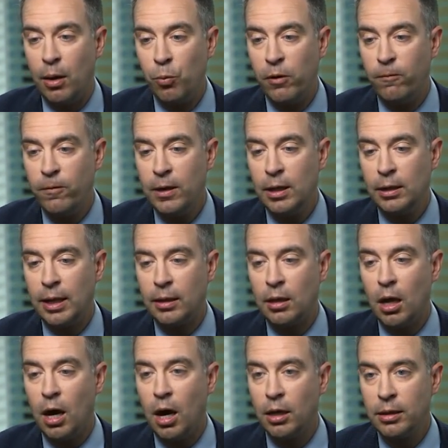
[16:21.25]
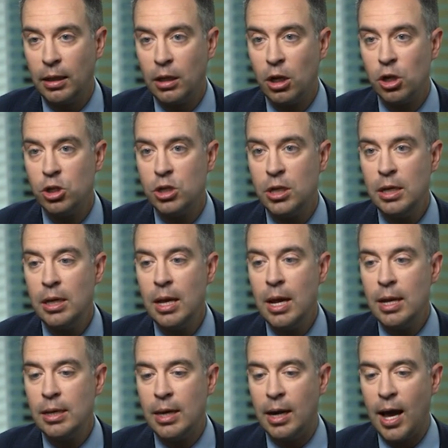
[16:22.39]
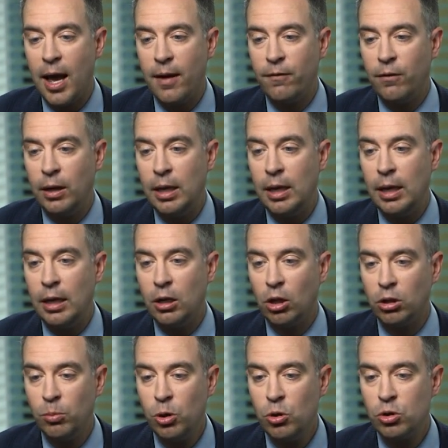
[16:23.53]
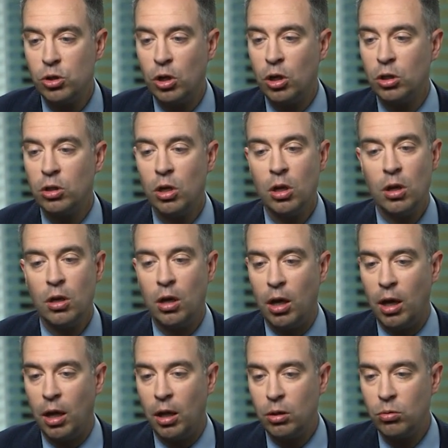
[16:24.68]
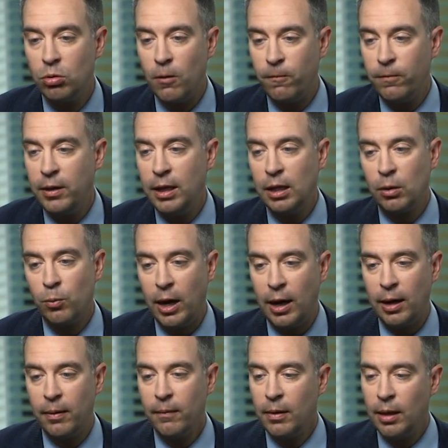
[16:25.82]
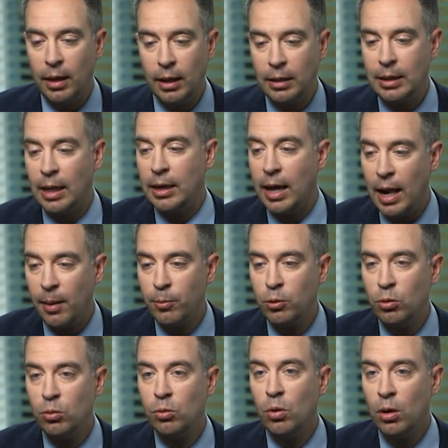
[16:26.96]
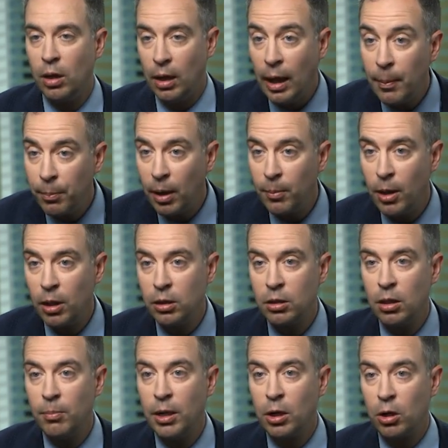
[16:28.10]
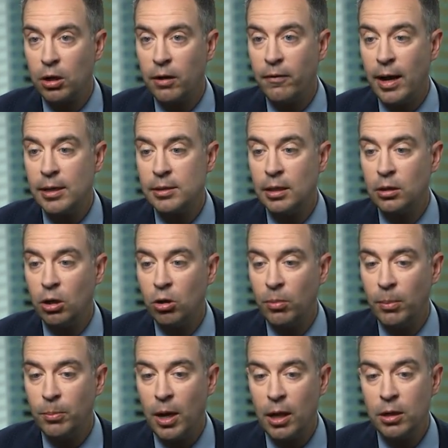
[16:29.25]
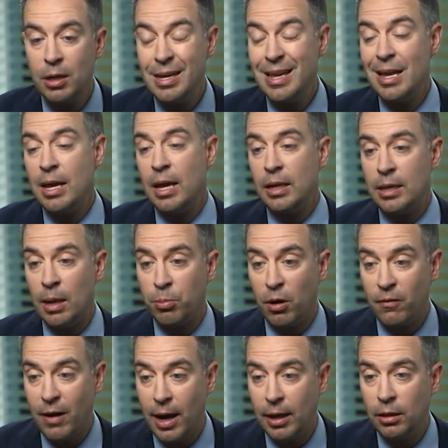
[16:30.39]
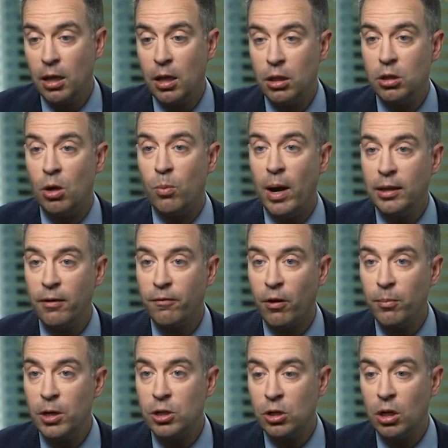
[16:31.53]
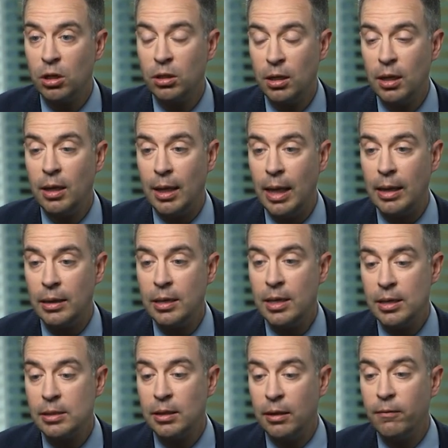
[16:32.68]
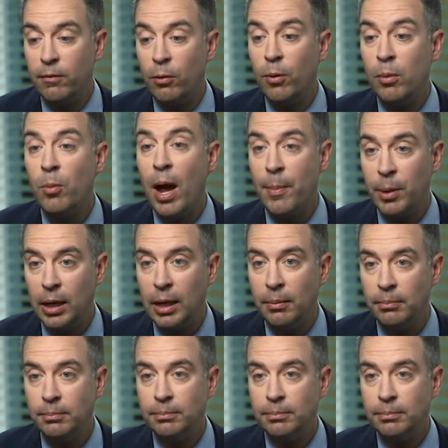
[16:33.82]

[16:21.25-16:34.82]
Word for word: we feel that our technology can have a contribution to the field where it can help to implement medical device in the human body. It can provide the right information, and this very rapidly.